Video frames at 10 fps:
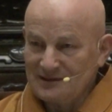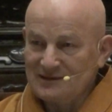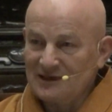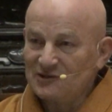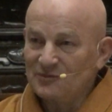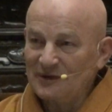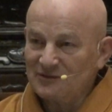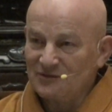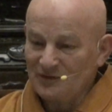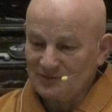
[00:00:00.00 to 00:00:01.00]

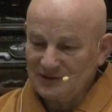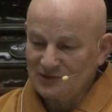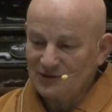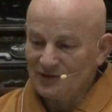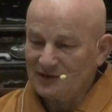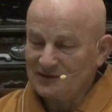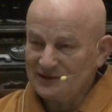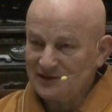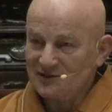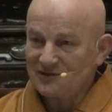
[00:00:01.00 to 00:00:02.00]
detachment from the joy
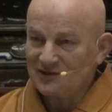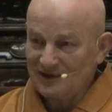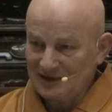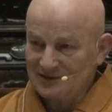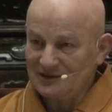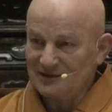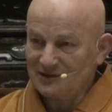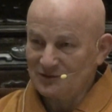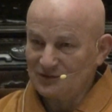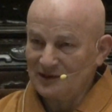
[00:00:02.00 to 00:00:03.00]
leads actually
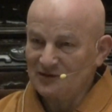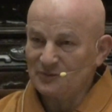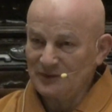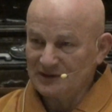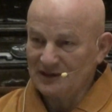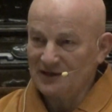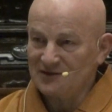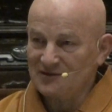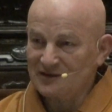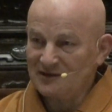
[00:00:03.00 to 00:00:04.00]
to
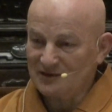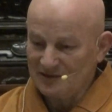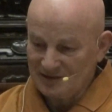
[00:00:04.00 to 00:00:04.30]
experiencing